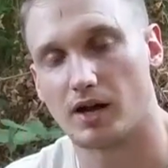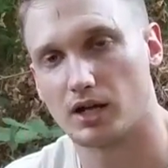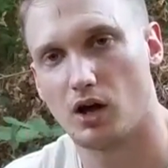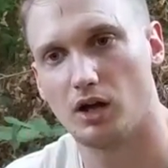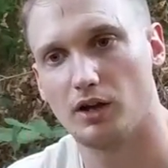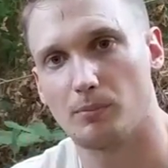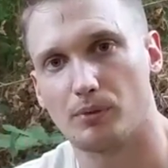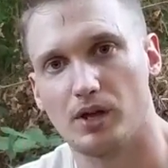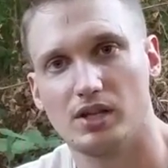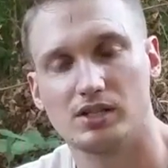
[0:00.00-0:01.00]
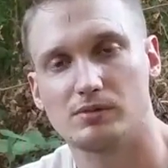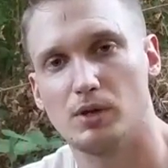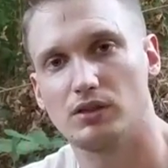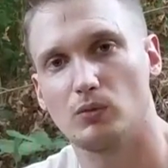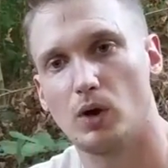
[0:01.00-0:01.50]
I called up
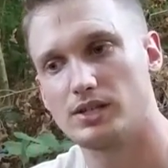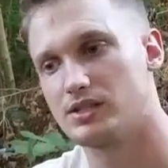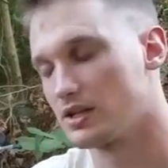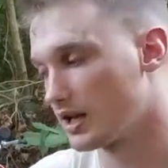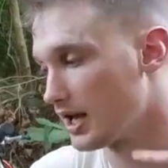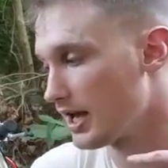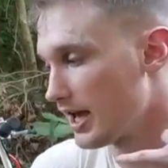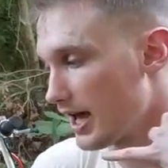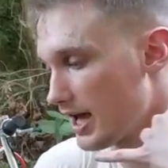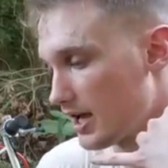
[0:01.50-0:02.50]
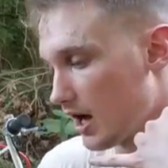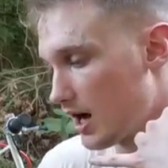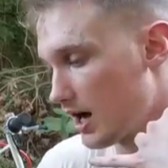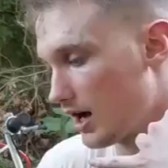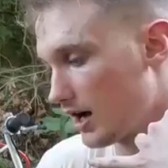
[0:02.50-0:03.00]
Smith & Wesson. Hey,
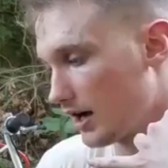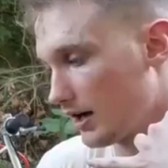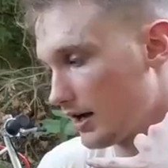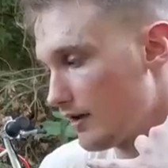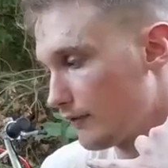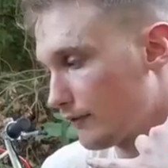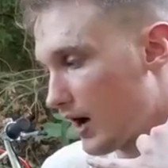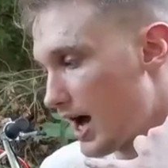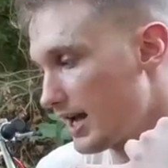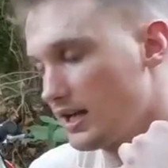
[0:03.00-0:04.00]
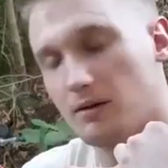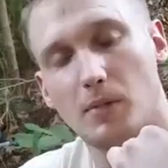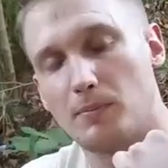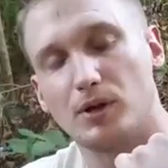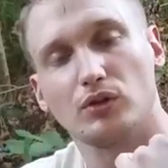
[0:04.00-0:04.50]
uh, if I get
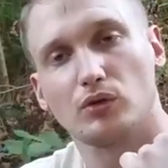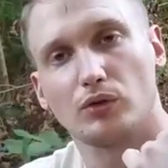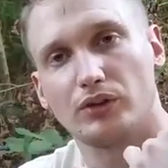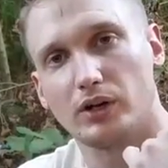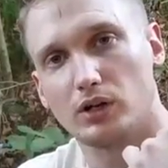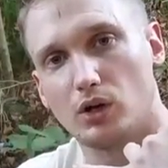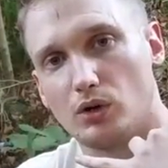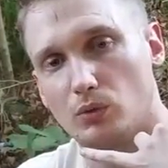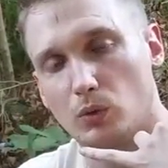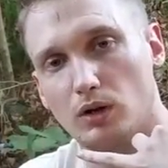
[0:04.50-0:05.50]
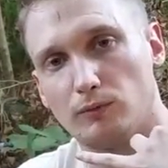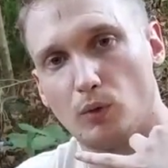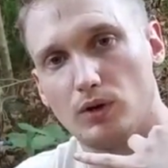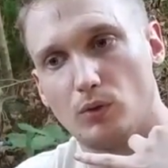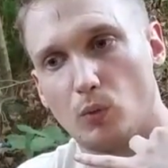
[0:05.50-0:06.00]
my pistol Cerakoted, will it
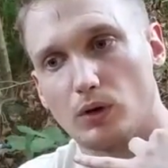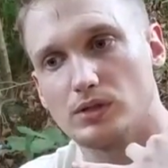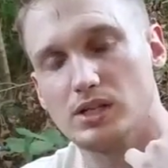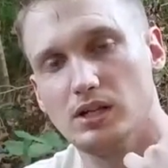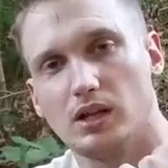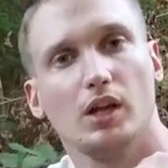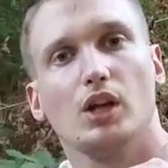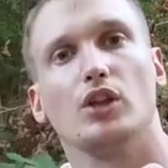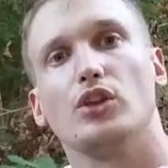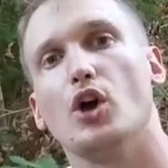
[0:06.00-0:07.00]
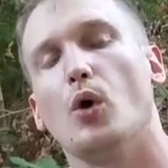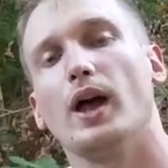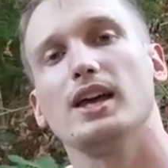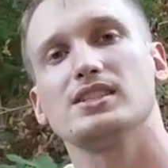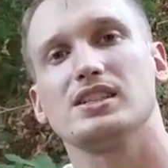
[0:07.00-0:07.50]
void the warranty? No
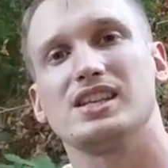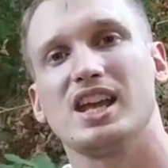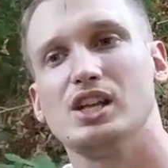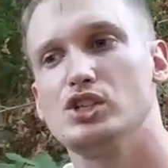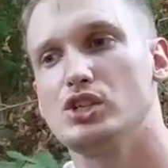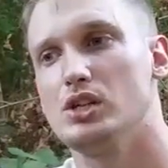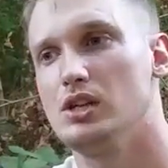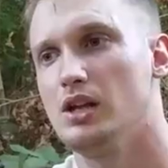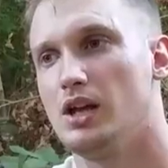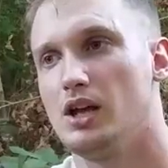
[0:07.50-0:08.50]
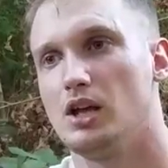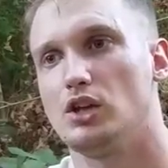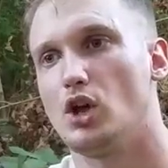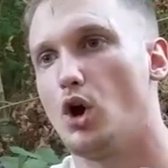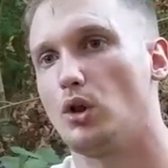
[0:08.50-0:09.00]
hesitation,
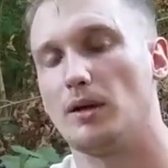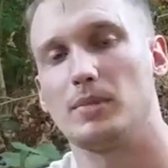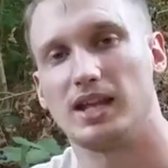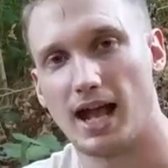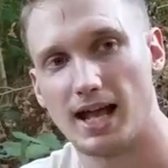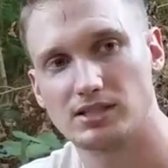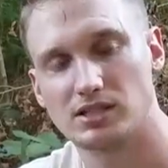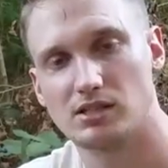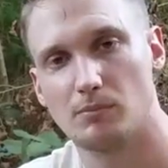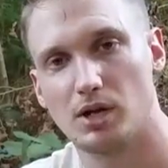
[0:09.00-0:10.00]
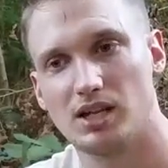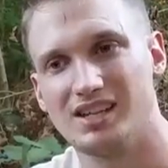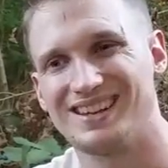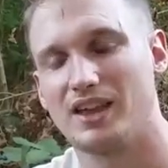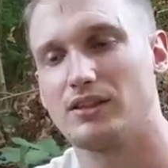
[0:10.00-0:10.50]
no let me ask somebody,
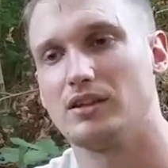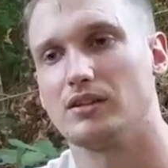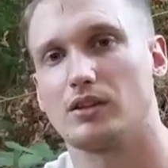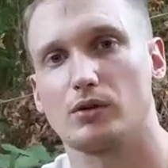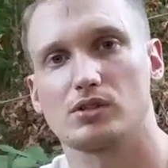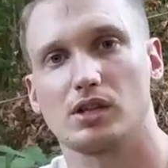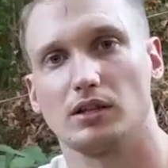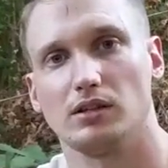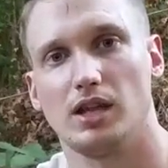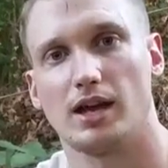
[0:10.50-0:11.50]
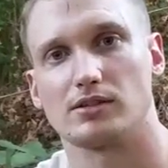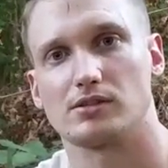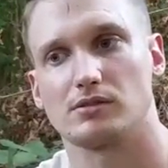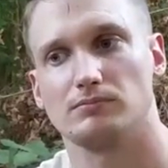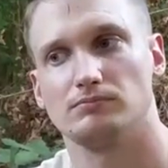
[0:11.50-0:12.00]
nothing. They were just like,
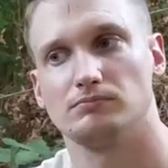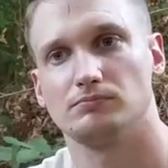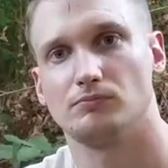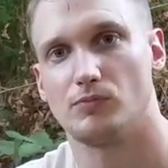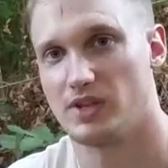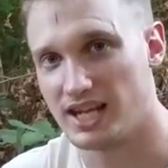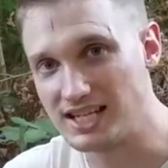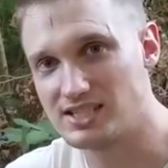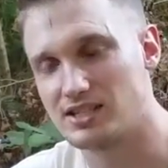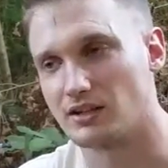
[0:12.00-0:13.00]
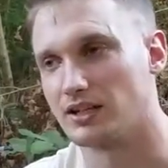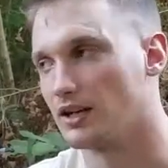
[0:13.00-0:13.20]
yes, instantly.